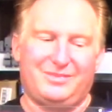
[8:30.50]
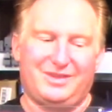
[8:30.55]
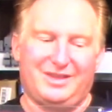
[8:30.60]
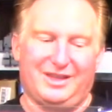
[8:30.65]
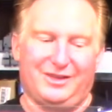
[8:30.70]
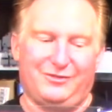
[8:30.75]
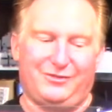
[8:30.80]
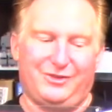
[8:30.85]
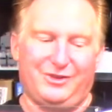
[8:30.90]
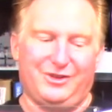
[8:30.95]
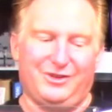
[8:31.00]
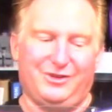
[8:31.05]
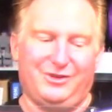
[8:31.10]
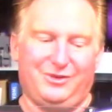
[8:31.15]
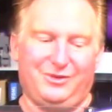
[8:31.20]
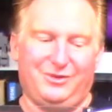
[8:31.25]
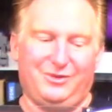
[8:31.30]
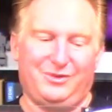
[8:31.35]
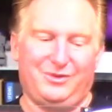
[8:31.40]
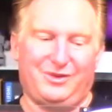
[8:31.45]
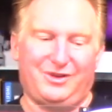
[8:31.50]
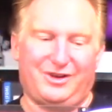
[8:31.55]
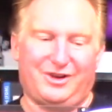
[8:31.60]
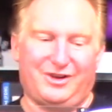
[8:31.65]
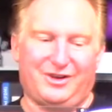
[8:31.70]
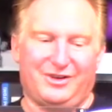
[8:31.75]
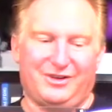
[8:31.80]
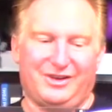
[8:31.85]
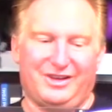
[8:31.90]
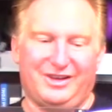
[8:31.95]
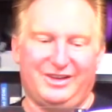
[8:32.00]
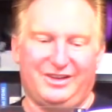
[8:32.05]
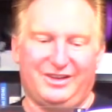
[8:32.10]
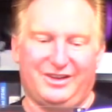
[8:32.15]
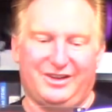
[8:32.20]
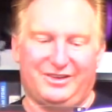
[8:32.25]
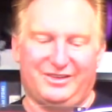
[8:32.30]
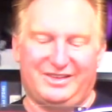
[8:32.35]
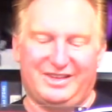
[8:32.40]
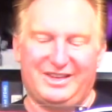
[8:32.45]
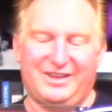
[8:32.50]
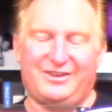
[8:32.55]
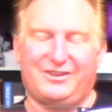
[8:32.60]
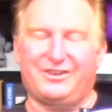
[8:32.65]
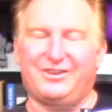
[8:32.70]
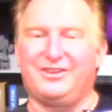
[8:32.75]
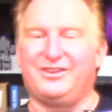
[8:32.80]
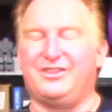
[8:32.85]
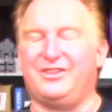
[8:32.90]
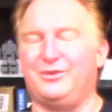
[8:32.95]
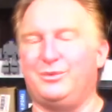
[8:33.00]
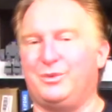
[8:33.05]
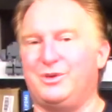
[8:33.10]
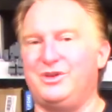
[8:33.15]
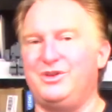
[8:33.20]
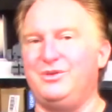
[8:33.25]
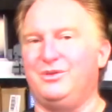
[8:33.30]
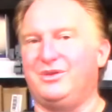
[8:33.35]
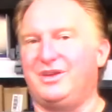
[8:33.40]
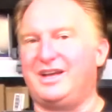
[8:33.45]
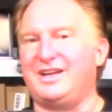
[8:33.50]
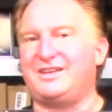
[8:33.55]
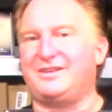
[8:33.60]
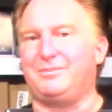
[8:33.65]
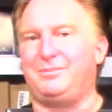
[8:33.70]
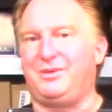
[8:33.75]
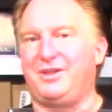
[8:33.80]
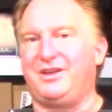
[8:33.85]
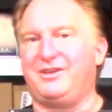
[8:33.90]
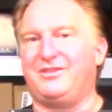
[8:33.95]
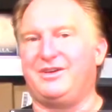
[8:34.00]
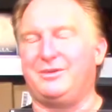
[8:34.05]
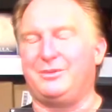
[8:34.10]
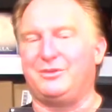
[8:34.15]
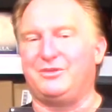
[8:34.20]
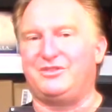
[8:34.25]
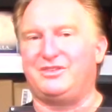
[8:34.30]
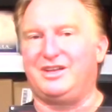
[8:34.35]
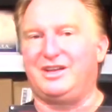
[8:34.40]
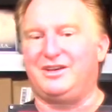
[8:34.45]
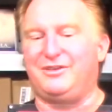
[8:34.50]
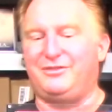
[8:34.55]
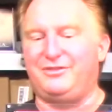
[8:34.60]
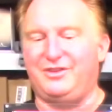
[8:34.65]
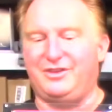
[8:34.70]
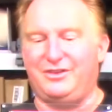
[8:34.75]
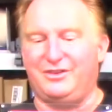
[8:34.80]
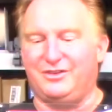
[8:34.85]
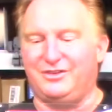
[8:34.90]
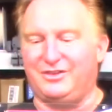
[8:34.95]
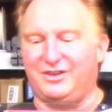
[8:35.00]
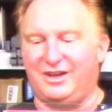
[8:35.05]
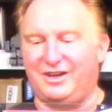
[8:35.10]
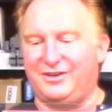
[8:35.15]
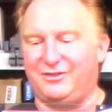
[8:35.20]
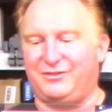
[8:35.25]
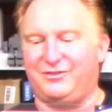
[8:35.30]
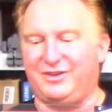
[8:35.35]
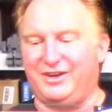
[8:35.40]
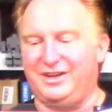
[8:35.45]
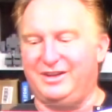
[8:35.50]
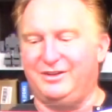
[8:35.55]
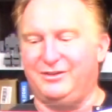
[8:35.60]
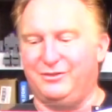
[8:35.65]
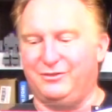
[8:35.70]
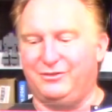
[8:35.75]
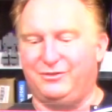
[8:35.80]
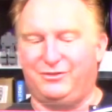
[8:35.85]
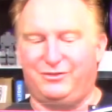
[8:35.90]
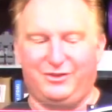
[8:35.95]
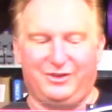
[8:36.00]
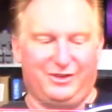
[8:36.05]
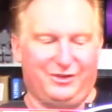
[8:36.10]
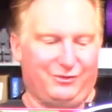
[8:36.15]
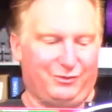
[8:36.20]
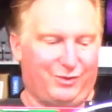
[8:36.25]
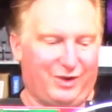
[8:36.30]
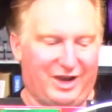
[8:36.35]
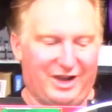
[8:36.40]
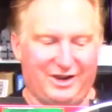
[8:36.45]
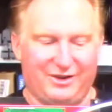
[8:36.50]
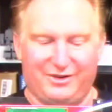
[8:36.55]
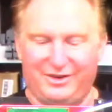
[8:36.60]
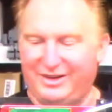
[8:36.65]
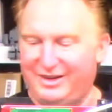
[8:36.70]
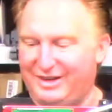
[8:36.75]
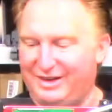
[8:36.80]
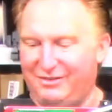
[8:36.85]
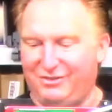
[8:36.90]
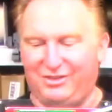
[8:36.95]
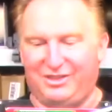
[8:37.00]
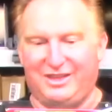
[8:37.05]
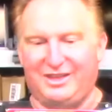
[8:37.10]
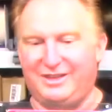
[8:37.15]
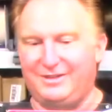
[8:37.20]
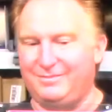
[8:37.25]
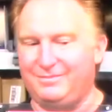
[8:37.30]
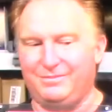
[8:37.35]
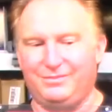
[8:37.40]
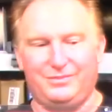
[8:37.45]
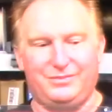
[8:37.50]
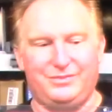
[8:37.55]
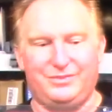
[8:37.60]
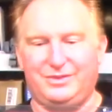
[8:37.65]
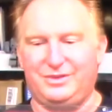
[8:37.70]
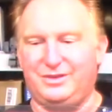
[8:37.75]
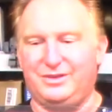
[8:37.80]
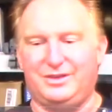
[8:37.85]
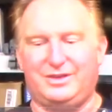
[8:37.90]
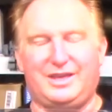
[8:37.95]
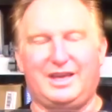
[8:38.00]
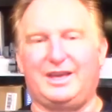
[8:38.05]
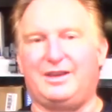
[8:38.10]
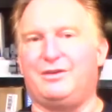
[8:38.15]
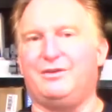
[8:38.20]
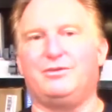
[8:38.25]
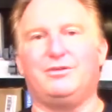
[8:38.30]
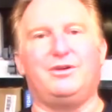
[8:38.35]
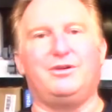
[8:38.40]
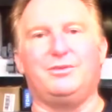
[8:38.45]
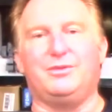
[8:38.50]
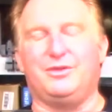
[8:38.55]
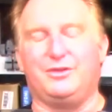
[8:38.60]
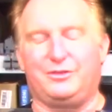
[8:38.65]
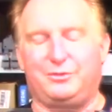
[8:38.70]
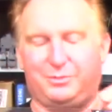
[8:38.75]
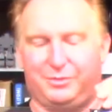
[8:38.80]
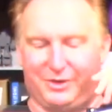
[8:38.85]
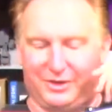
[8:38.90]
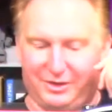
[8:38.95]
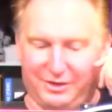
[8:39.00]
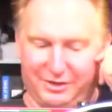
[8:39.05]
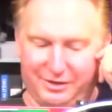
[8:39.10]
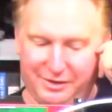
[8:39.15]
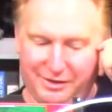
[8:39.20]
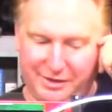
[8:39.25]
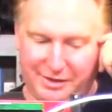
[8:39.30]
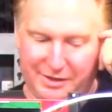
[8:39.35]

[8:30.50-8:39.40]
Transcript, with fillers: If you are a tinker that where you like to play around with stuff and you're not afraid of, of wiring and everything, you can't go wrong with this printer.